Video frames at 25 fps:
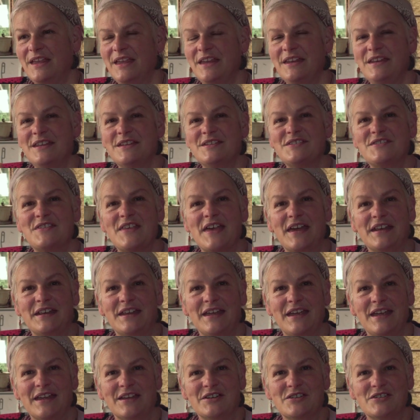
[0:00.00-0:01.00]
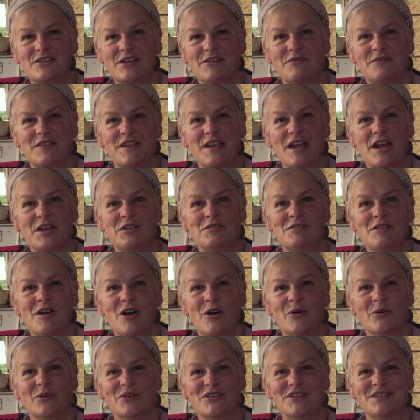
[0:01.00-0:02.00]
It is that edge of the
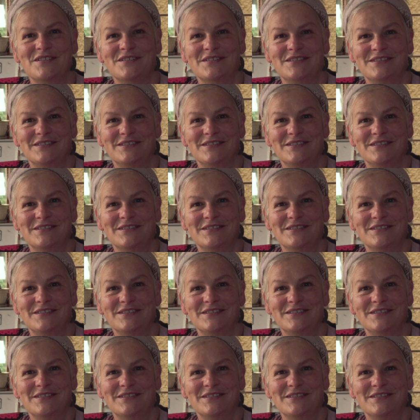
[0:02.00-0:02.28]
unknown.